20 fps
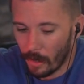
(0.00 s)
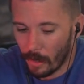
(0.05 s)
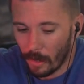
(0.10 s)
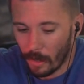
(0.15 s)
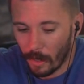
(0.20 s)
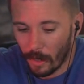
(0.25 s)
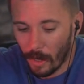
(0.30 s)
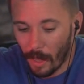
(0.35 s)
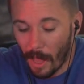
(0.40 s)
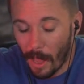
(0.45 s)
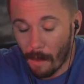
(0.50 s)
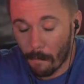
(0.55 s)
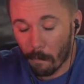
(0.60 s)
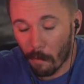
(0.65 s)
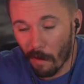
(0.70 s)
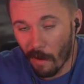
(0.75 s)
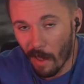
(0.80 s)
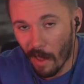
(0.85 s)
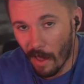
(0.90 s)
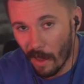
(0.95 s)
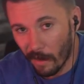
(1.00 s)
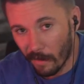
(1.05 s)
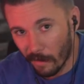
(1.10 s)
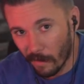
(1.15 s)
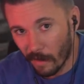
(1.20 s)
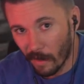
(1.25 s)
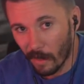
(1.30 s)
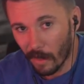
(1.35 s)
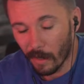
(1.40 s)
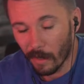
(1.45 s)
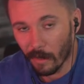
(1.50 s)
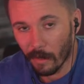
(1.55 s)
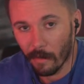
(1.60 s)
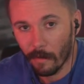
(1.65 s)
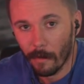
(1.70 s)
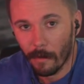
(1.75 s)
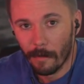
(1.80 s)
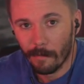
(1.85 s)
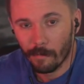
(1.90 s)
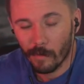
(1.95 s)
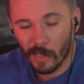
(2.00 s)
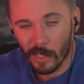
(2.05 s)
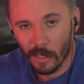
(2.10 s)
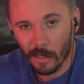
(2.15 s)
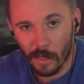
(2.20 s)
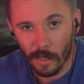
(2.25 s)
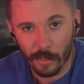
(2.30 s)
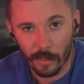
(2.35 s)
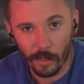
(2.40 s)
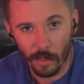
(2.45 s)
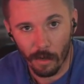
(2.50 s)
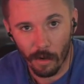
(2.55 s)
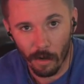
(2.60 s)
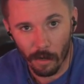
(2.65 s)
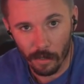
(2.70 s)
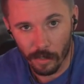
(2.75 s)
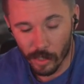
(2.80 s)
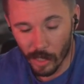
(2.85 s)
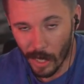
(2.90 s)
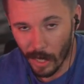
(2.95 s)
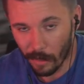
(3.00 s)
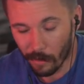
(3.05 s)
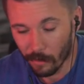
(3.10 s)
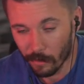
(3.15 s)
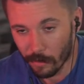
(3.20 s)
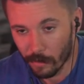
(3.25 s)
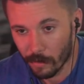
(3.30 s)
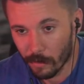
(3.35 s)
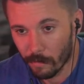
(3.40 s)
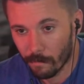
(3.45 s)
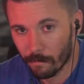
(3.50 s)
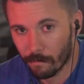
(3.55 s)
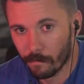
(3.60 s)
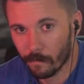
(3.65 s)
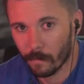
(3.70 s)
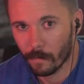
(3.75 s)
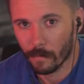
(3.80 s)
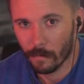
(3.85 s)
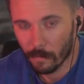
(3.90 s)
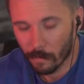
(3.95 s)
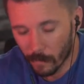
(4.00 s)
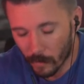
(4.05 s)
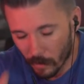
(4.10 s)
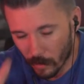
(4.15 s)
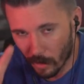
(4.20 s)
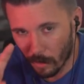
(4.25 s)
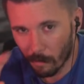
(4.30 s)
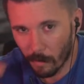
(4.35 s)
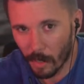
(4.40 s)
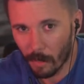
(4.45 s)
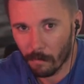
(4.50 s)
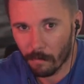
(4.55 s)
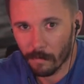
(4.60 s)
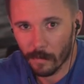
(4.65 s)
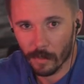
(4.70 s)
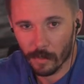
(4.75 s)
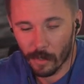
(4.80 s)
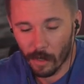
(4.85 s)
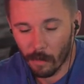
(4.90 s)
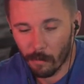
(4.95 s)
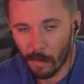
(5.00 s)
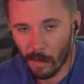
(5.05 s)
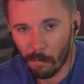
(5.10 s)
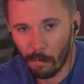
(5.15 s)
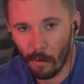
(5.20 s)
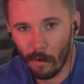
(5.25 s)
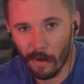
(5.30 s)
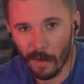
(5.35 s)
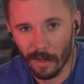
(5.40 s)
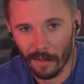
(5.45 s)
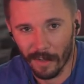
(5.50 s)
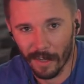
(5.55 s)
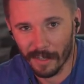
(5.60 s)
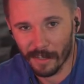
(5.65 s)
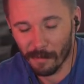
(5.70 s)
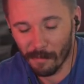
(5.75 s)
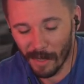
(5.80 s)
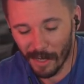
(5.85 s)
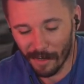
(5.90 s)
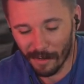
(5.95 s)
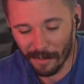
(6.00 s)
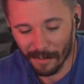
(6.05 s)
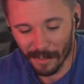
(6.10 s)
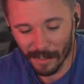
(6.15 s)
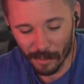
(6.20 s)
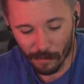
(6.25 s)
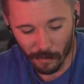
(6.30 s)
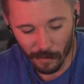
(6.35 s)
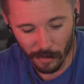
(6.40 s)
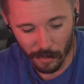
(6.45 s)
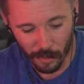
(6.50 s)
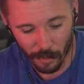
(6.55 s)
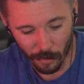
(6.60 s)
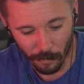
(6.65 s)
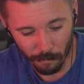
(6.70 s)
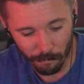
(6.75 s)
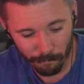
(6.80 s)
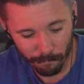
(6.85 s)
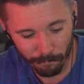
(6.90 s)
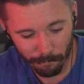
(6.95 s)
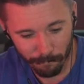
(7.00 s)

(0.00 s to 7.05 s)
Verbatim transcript: Apprehending teenage carjackers. There's going to be a point I'd like to make on this one too.